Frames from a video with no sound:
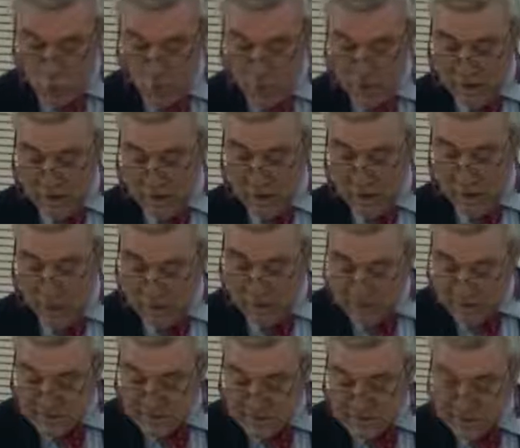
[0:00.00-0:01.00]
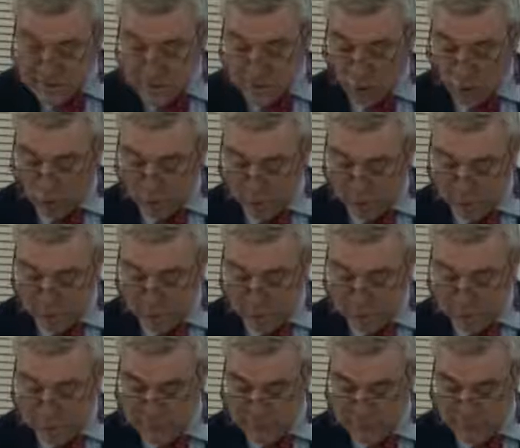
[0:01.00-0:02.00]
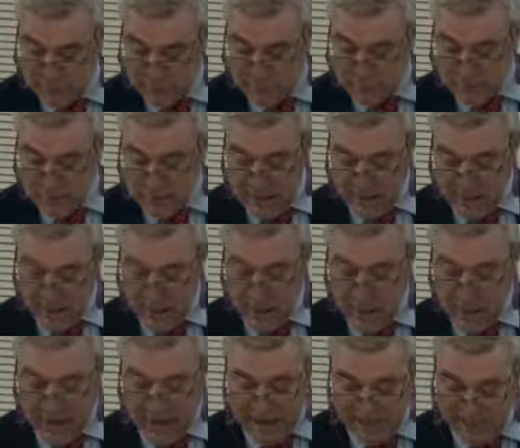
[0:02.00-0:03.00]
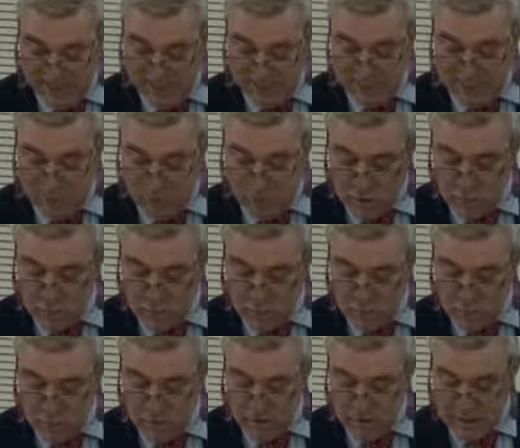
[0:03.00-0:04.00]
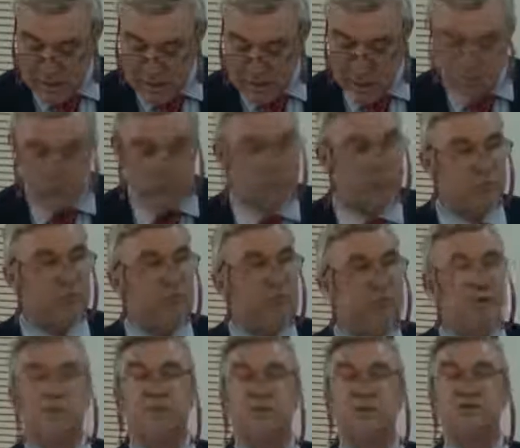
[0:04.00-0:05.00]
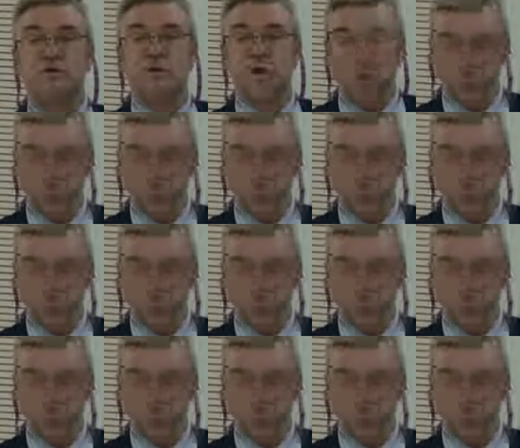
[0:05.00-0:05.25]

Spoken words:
who have embraced the concept and are actively working to be able to fulfill this